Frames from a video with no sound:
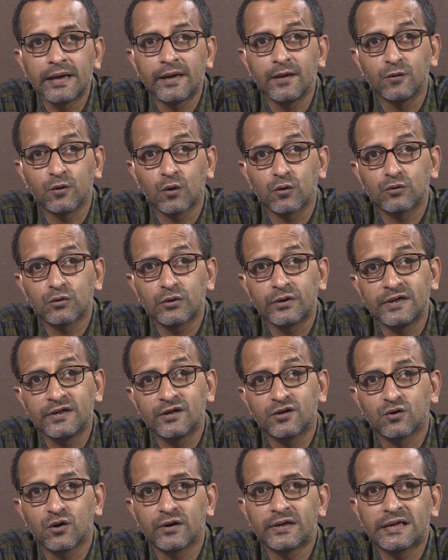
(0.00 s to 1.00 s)
It is also
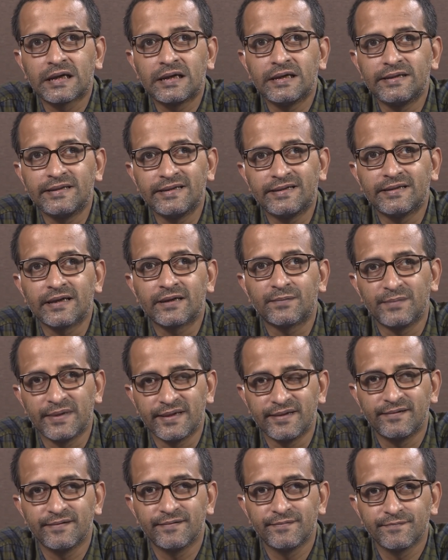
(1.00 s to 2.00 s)
historically
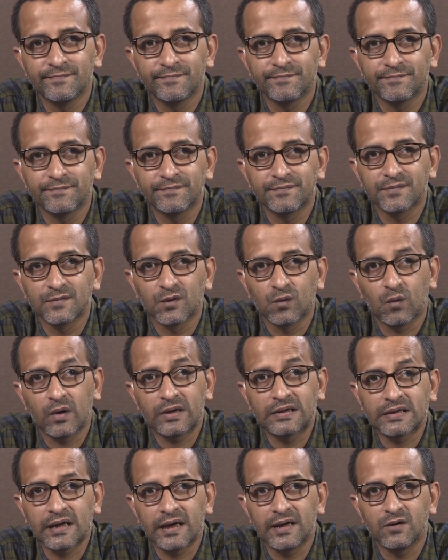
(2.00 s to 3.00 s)
determined
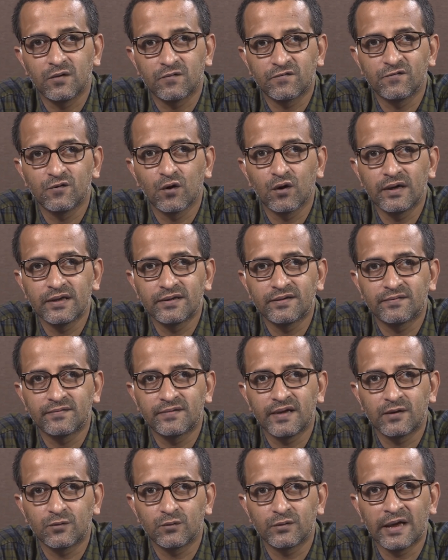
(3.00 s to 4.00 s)
what kind of
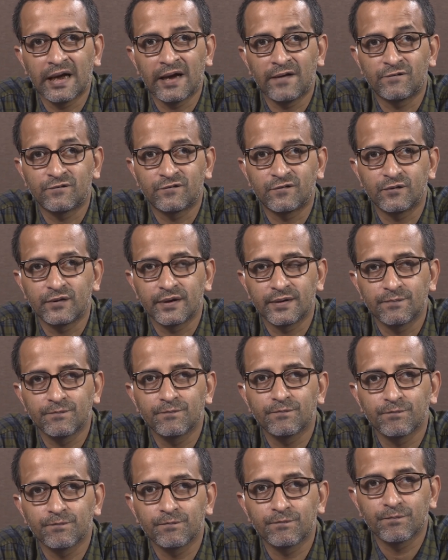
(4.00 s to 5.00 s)
knowledge that we have today.
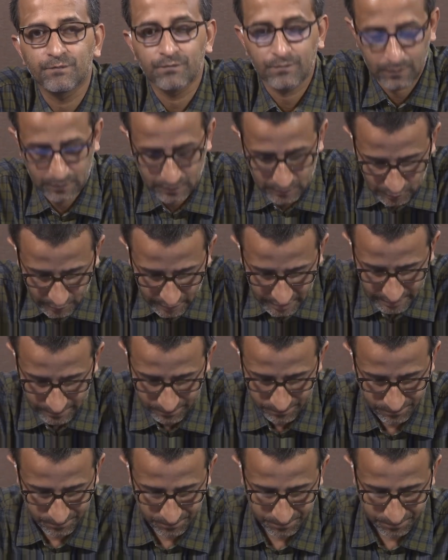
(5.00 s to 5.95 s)
Okay.